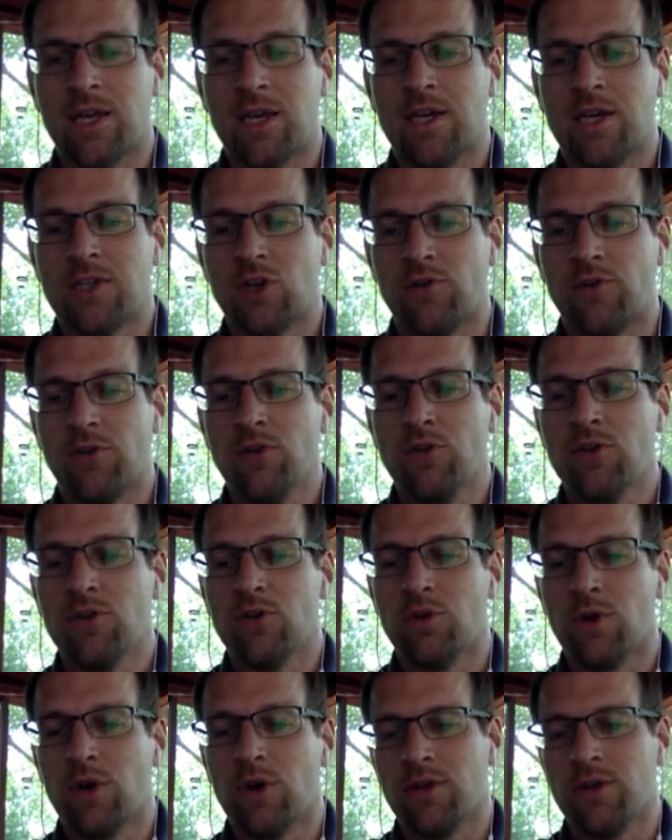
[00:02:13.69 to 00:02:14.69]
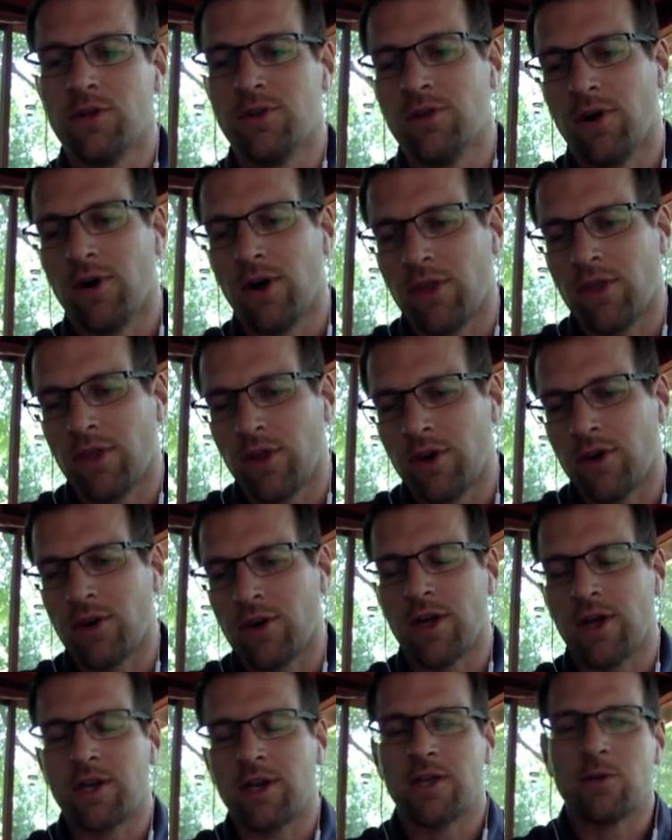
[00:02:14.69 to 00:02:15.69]
So if you do it, you know how thunder and
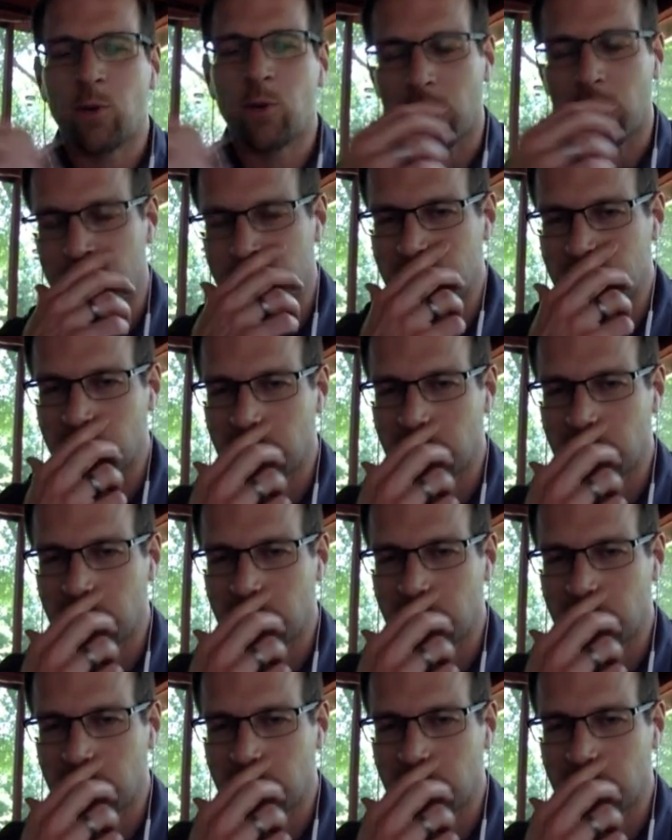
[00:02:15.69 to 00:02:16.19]
lightning works,